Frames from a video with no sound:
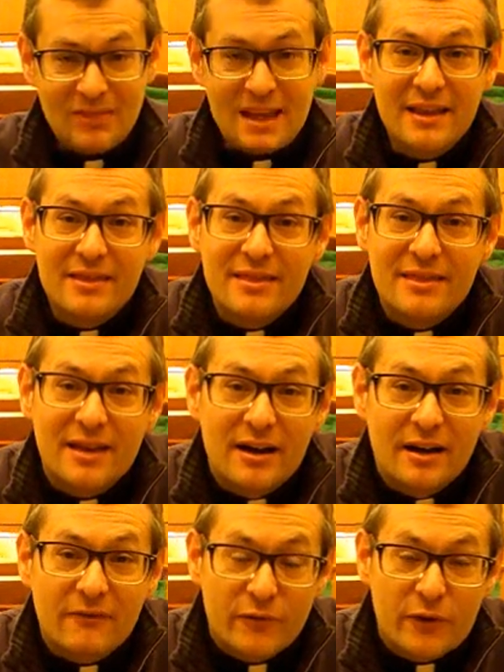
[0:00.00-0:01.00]
In
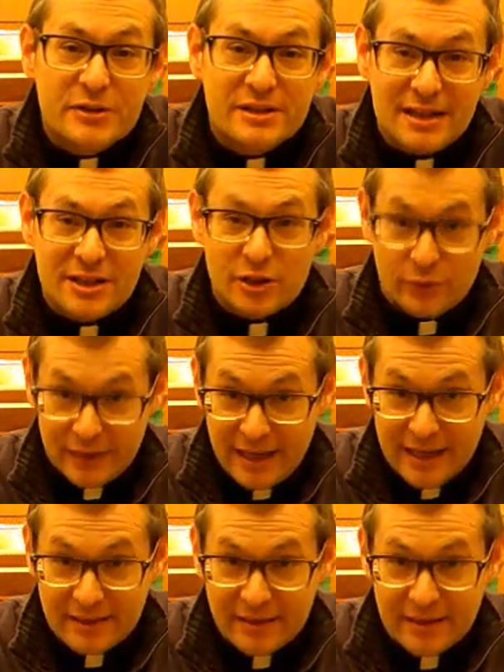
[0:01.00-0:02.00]
the first
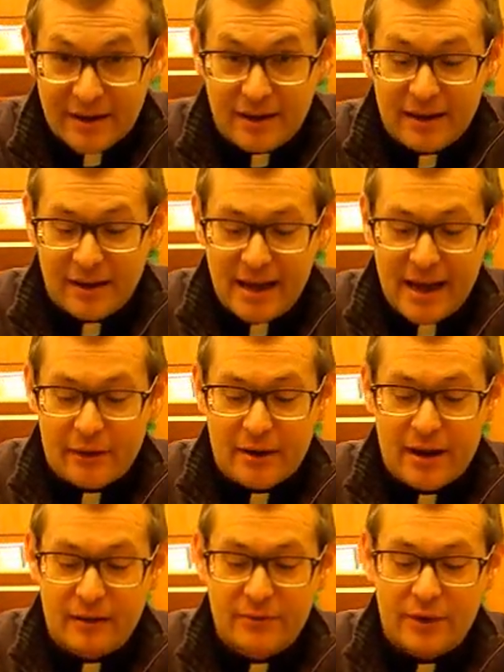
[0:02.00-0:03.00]
century, in the
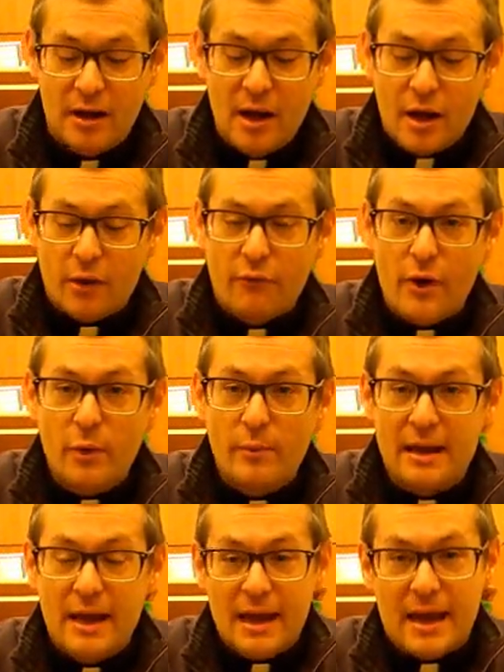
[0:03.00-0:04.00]
era of the
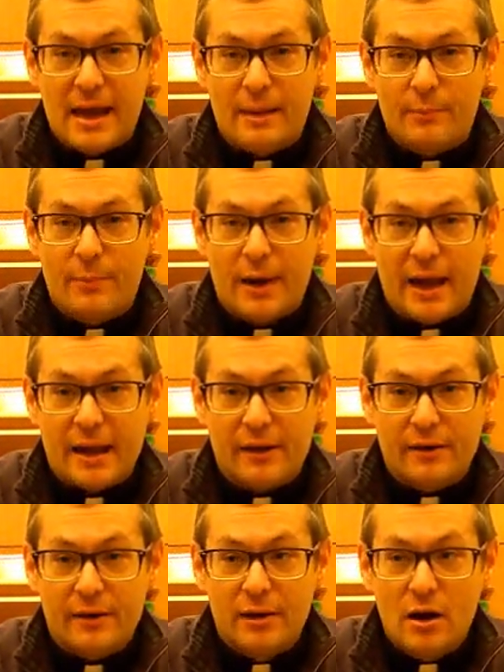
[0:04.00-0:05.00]
Roman
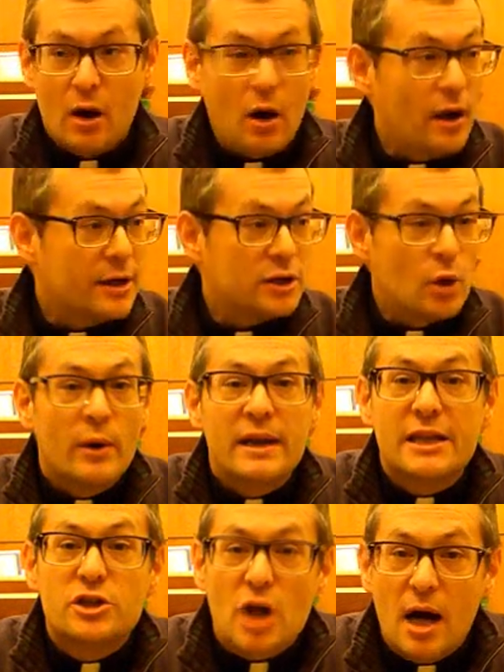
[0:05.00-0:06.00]
Empire, on
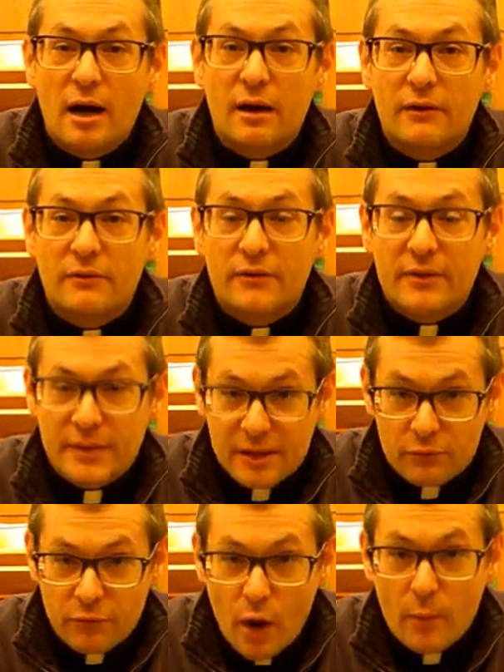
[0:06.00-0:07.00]
coinage of
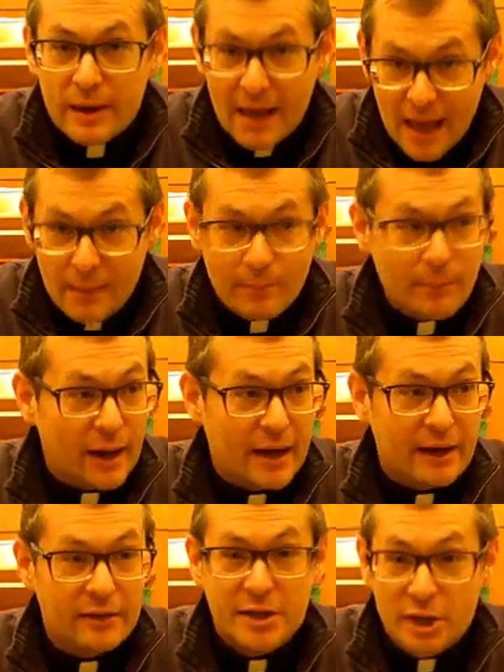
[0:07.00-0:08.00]
the Roman
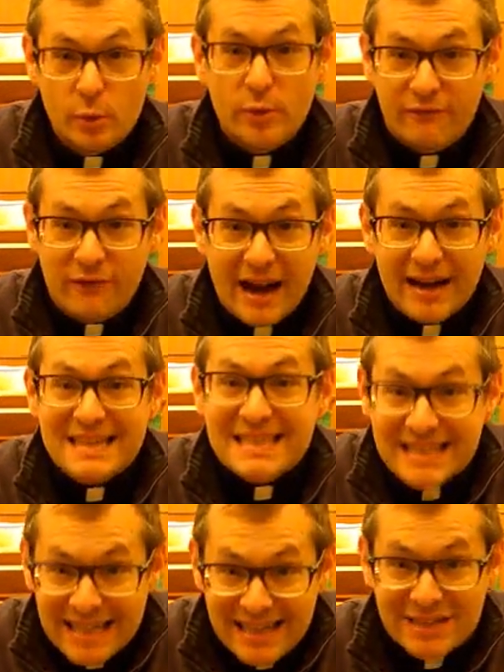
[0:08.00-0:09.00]
Empire, you would find
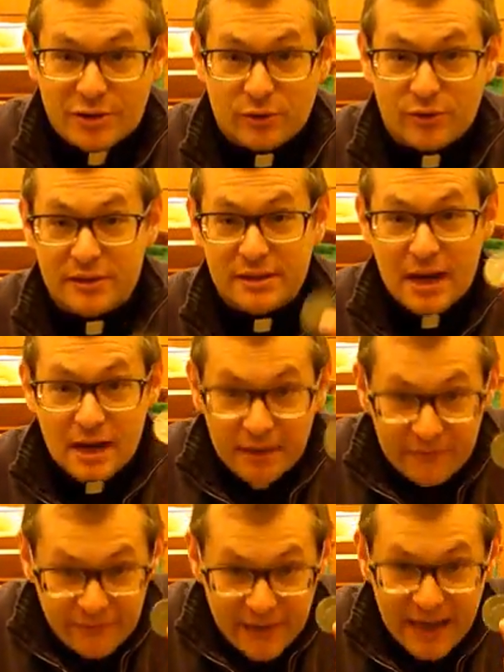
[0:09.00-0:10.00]
Caesar's
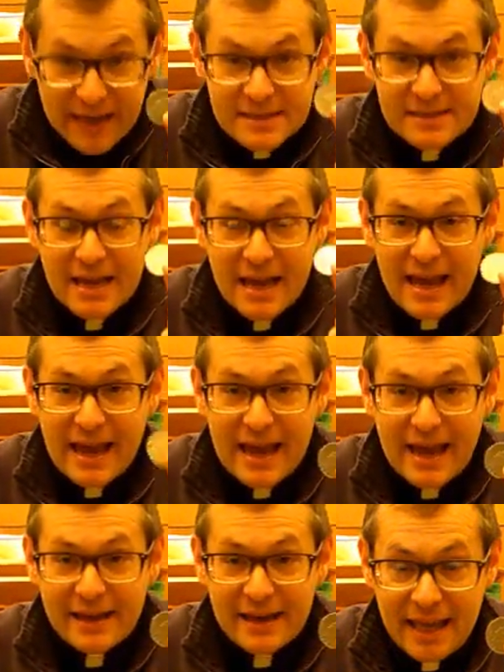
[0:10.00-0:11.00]
face
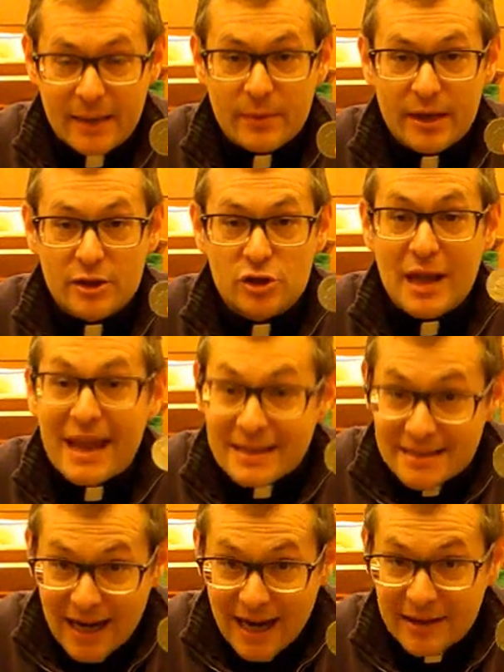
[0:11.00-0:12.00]
and image
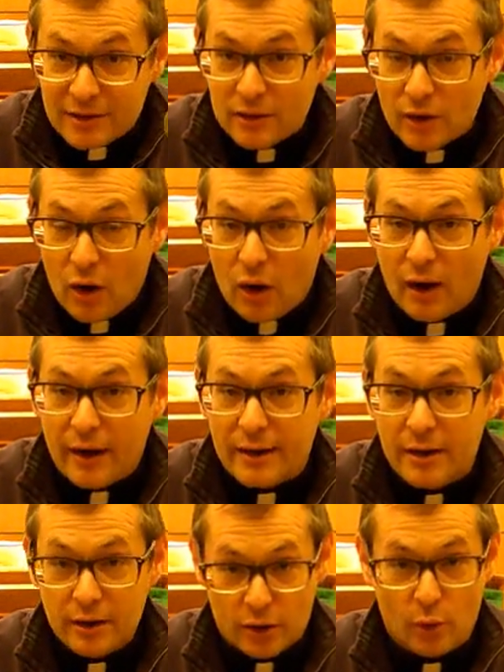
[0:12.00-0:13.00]
and title
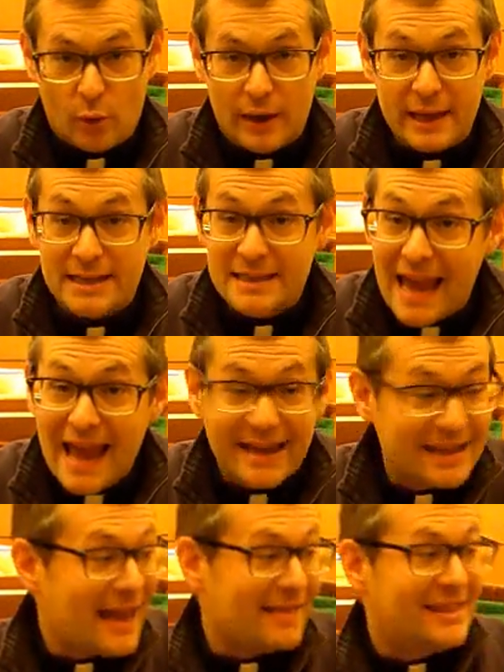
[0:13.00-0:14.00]
on coins. And
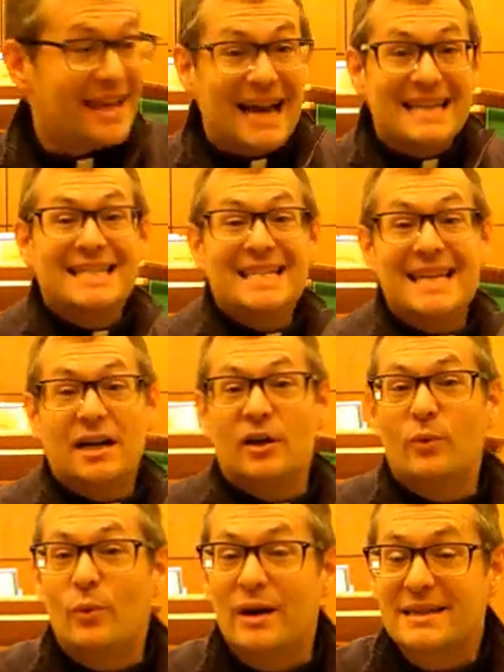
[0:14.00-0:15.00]
again, the idea
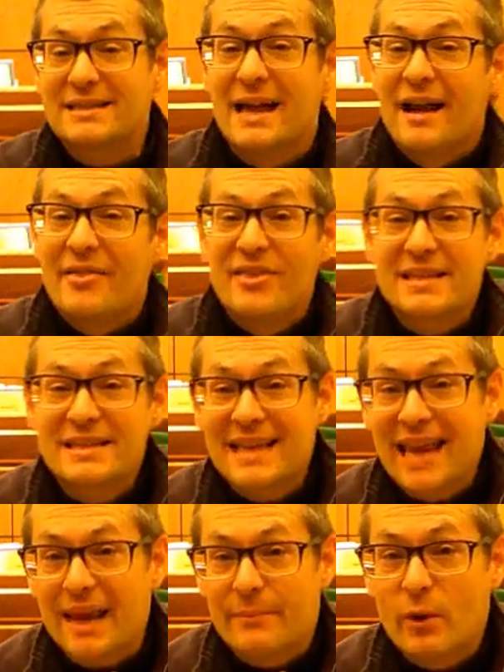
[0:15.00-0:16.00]
was the
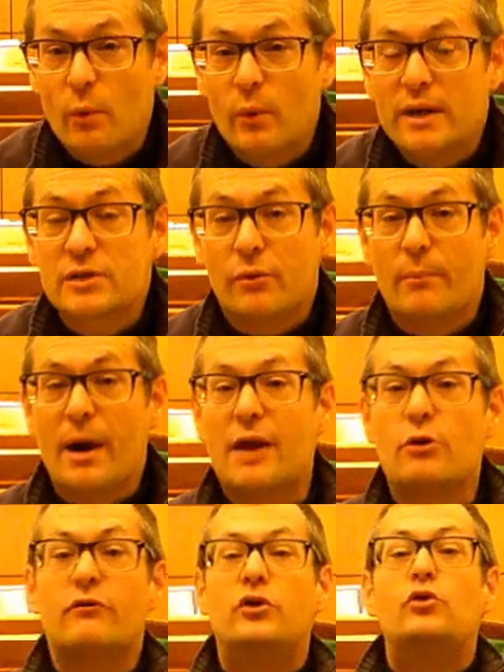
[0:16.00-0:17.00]
same. It was a
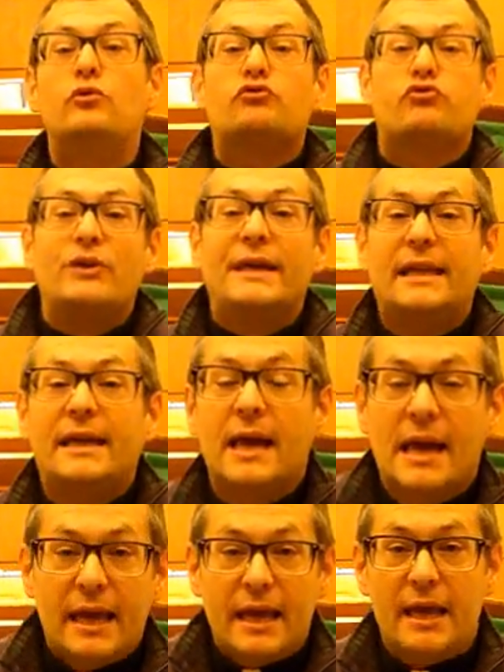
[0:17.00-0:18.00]
reminder of who's really
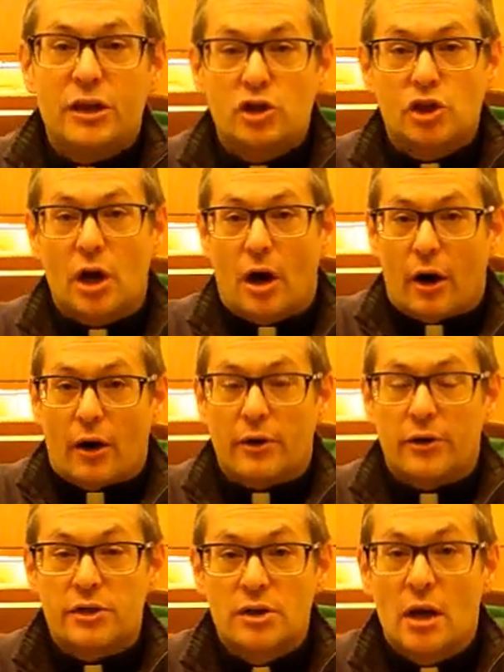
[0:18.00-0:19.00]
in
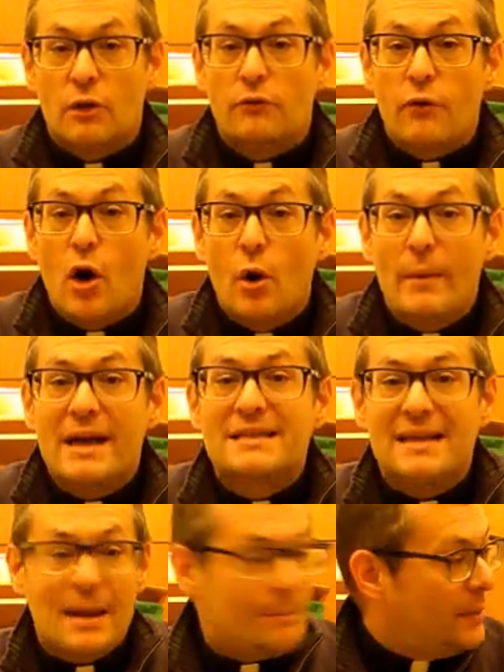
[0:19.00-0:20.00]
charge. Rome as
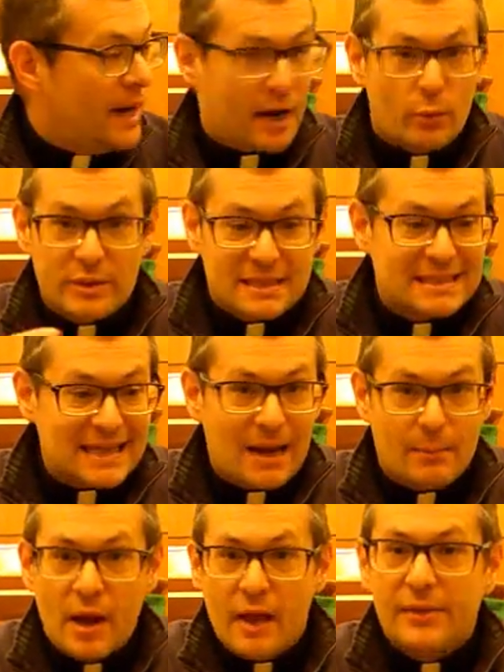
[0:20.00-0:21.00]
an empire would
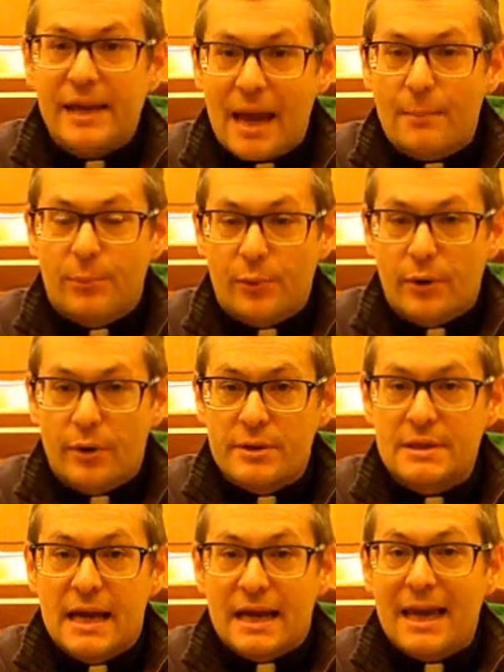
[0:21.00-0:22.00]
stamp the
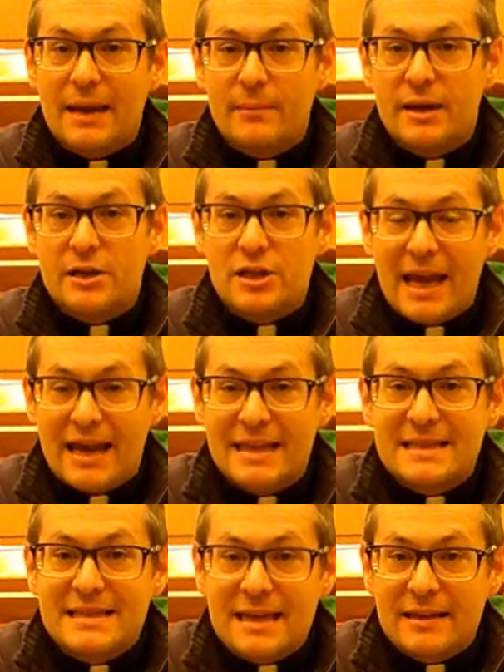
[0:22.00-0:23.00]
emperor's image and
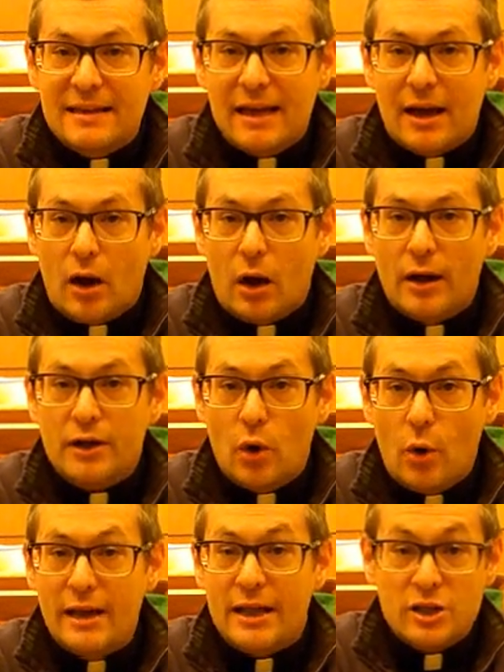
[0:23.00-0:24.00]
insignia on
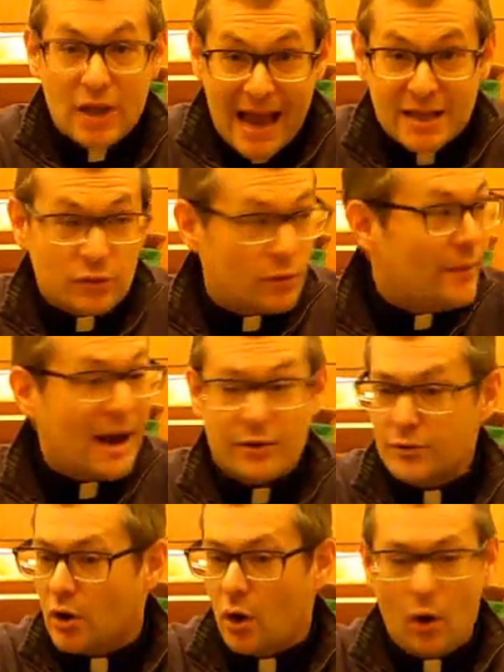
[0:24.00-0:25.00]
coinage as a
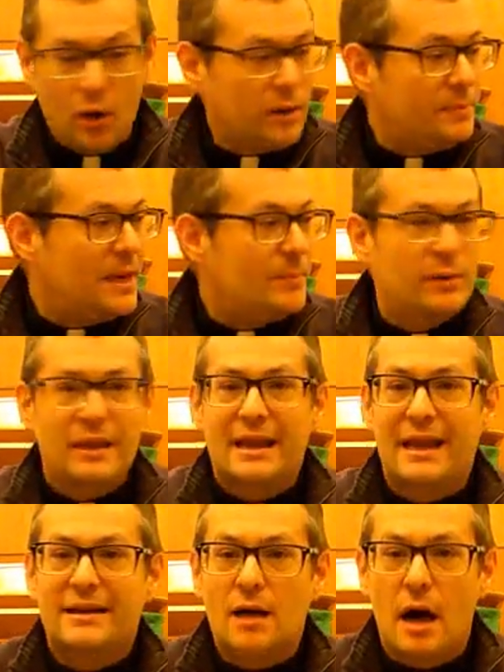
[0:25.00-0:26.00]
reminder to all the people it
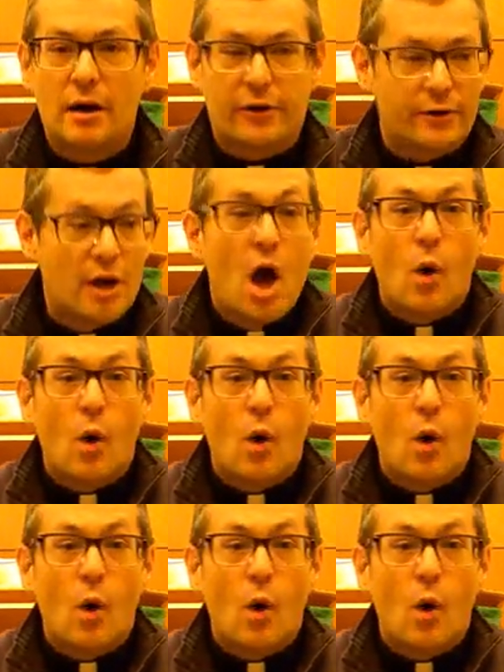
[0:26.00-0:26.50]
had conquered,